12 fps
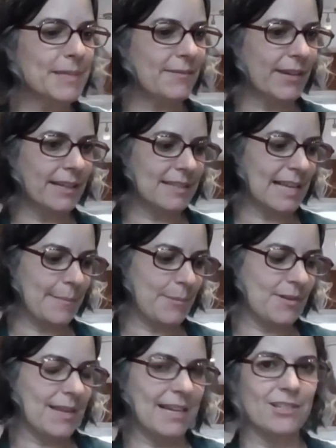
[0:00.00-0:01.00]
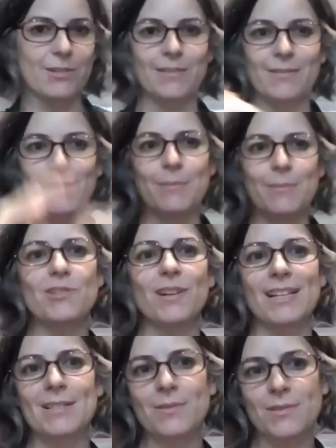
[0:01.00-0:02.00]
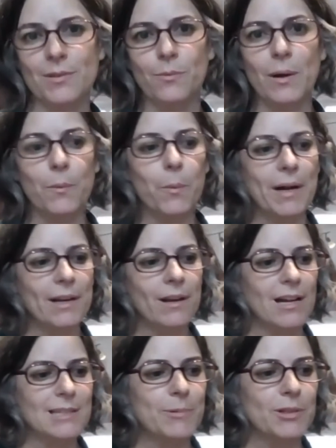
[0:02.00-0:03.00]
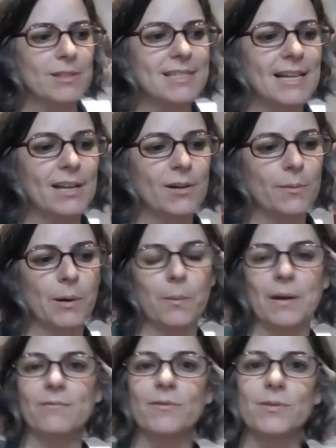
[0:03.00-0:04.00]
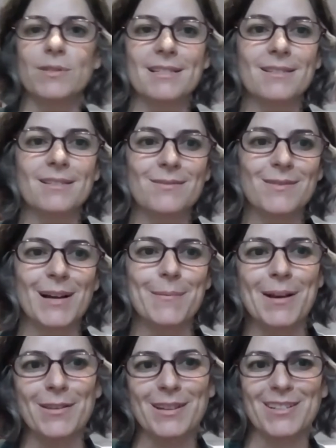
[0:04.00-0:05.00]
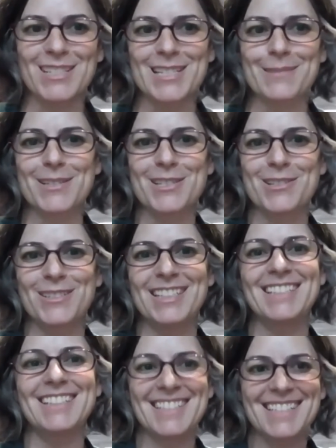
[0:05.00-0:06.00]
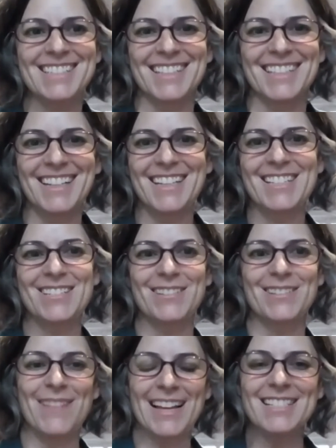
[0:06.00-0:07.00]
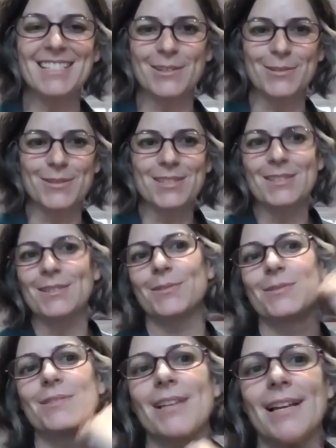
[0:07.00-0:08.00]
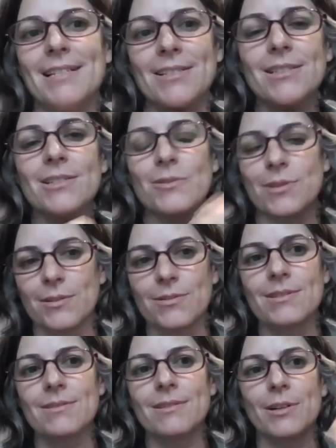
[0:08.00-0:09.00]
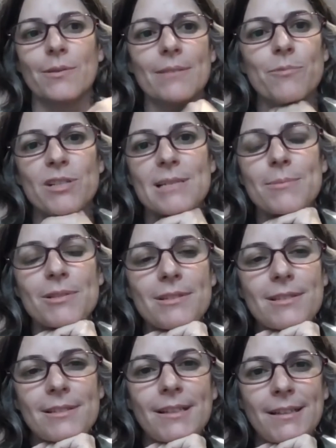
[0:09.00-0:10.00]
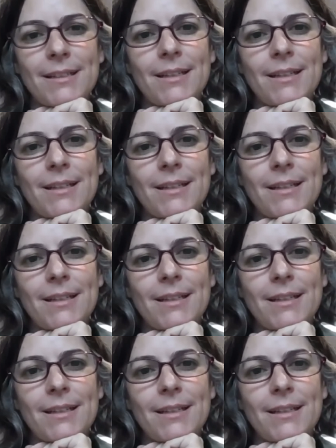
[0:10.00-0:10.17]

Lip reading: a specific example that sort of demonstrates sort of what one hospital has done or what one food system, healthcare system is doing to advance those ideals or those principles?